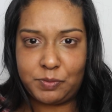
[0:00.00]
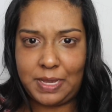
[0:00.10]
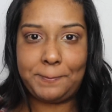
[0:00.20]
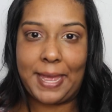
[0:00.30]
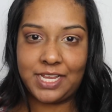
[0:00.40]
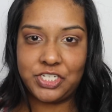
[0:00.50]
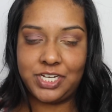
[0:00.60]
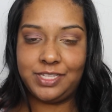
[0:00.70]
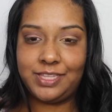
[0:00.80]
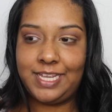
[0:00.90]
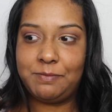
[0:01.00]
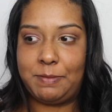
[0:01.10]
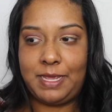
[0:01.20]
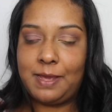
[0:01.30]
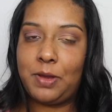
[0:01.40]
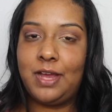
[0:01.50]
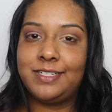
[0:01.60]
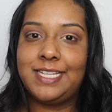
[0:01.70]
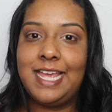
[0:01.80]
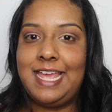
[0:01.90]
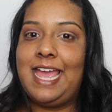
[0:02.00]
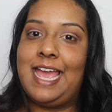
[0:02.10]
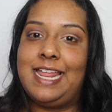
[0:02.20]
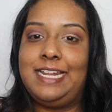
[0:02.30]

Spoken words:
packaging thing, my makeup box, and